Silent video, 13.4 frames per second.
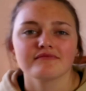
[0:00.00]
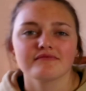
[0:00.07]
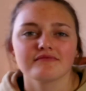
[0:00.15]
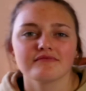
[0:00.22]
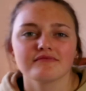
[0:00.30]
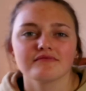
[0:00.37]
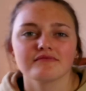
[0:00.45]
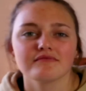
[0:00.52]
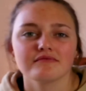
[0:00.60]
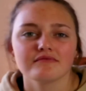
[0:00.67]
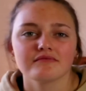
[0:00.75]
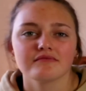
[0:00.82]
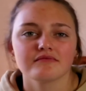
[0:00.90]

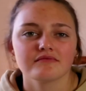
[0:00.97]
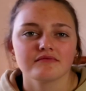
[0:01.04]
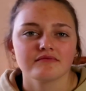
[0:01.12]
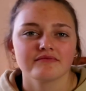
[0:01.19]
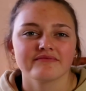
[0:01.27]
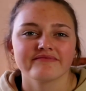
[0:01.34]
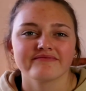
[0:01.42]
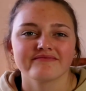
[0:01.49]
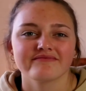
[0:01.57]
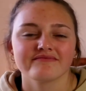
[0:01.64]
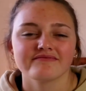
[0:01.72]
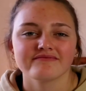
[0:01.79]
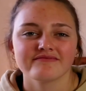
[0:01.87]

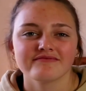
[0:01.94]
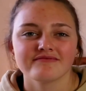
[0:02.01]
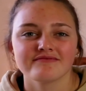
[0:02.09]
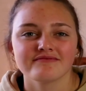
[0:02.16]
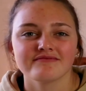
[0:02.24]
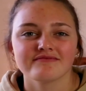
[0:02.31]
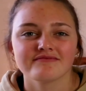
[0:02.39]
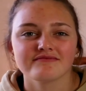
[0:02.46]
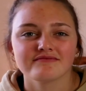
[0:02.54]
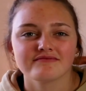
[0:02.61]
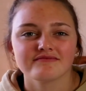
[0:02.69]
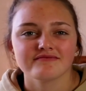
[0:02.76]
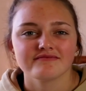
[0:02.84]

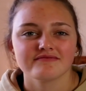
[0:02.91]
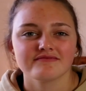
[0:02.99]
(silent)